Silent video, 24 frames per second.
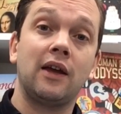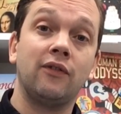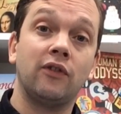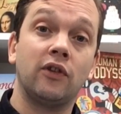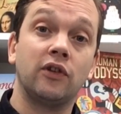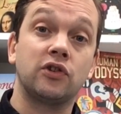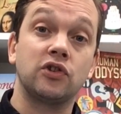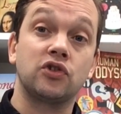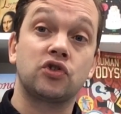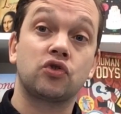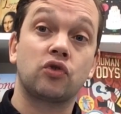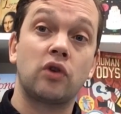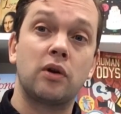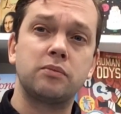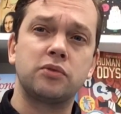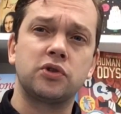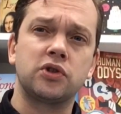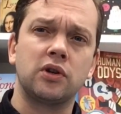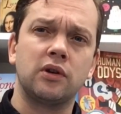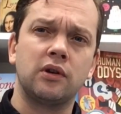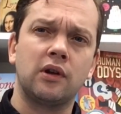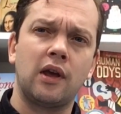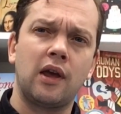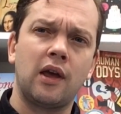in the
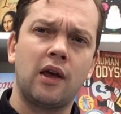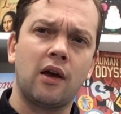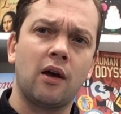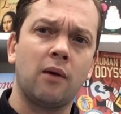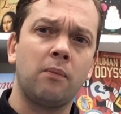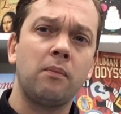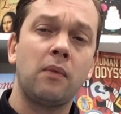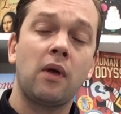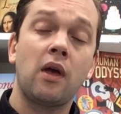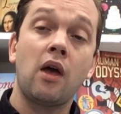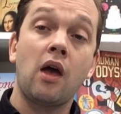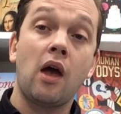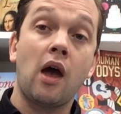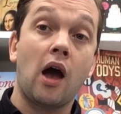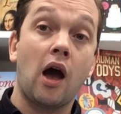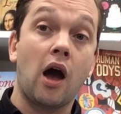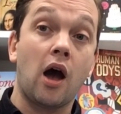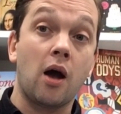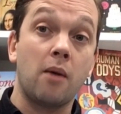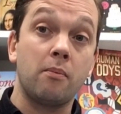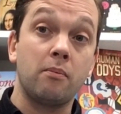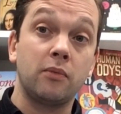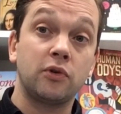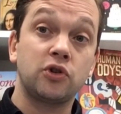description here.
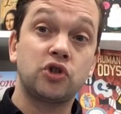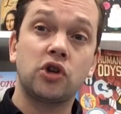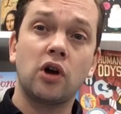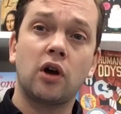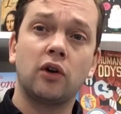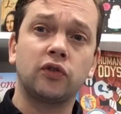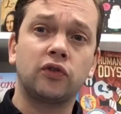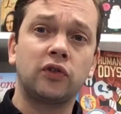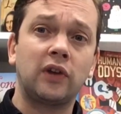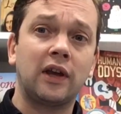Charles